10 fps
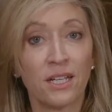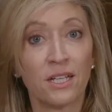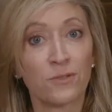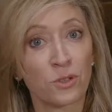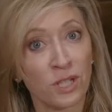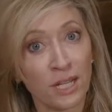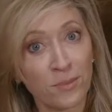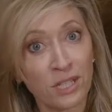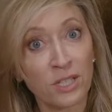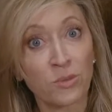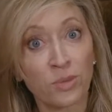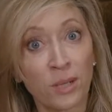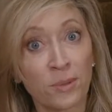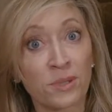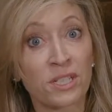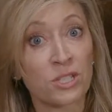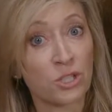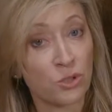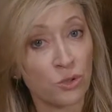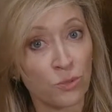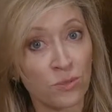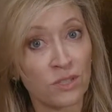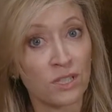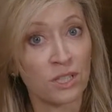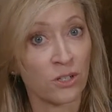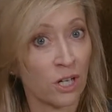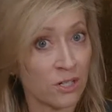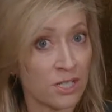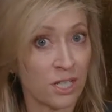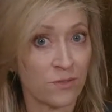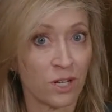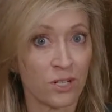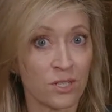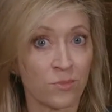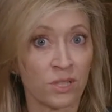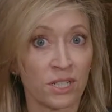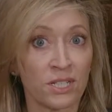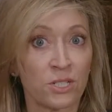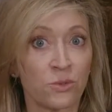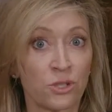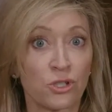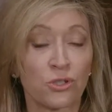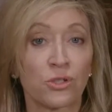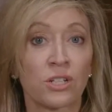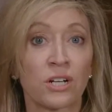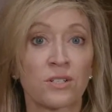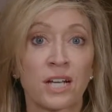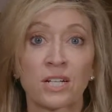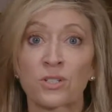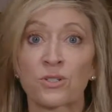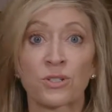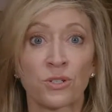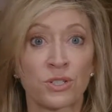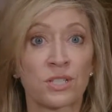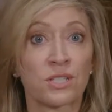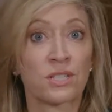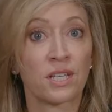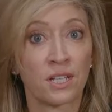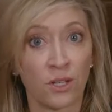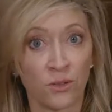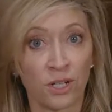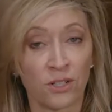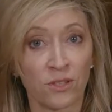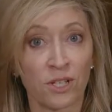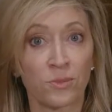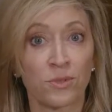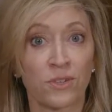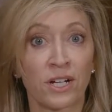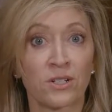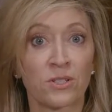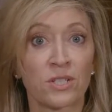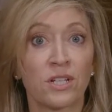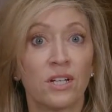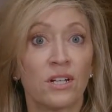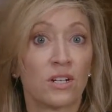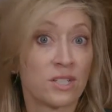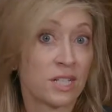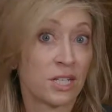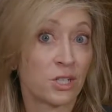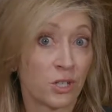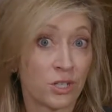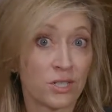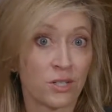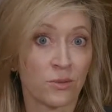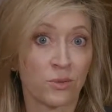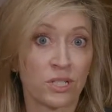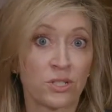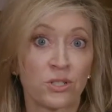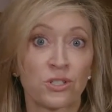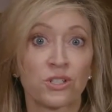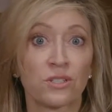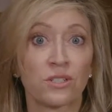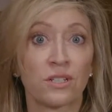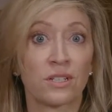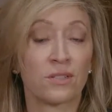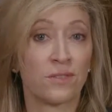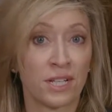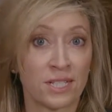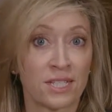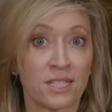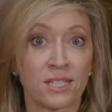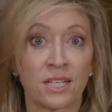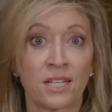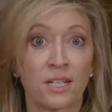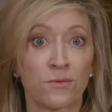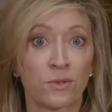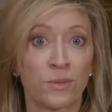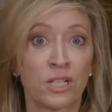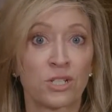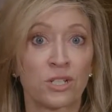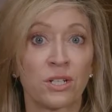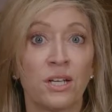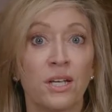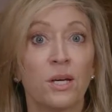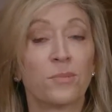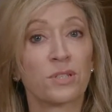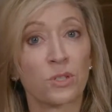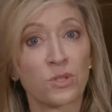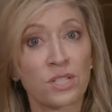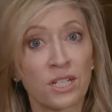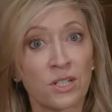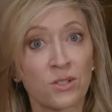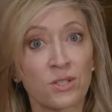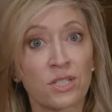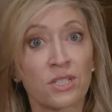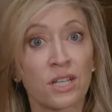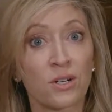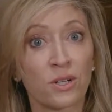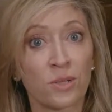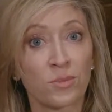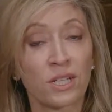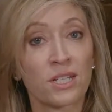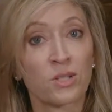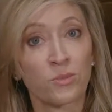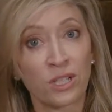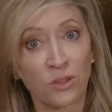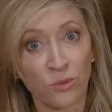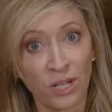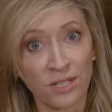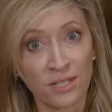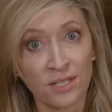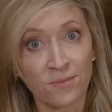If you're like me, you probably assume that there are safeguards in place to ensure that our doctors, nurses, and other healthcare providers are staying current on research, advances, and information, but those standards that are in place are being threatened.